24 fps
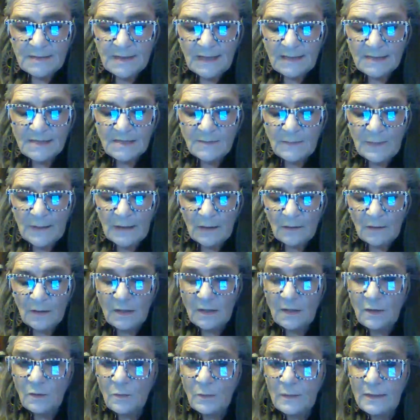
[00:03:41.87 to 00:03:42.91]
That's
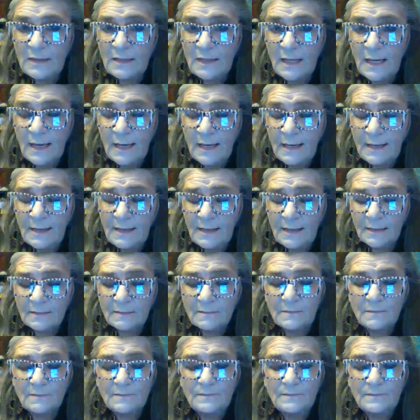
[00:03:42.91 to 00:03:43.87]
barely a week ahead.